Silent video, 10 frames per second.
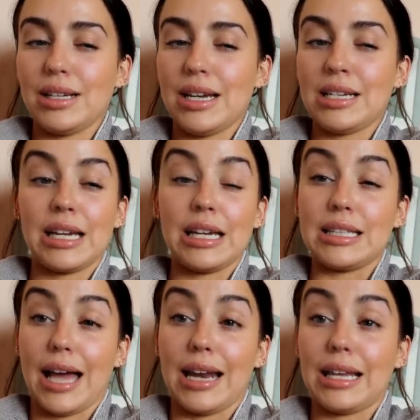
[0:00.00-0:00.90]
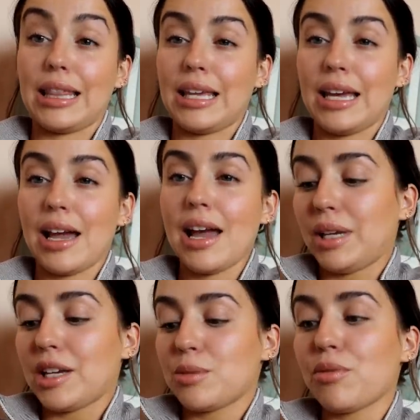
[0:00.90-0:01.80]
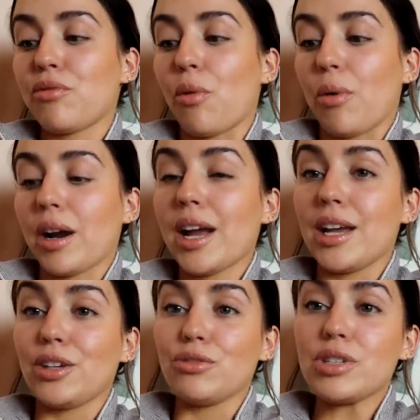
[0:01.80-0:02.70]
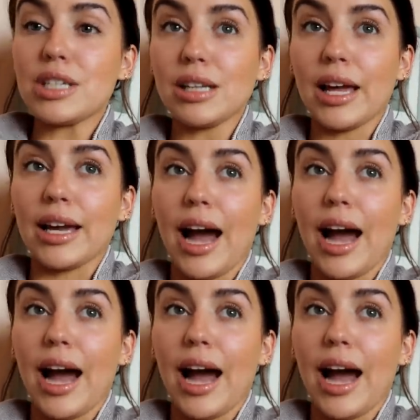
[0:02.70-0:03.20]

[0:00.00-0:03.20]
indicates anything because before it used to like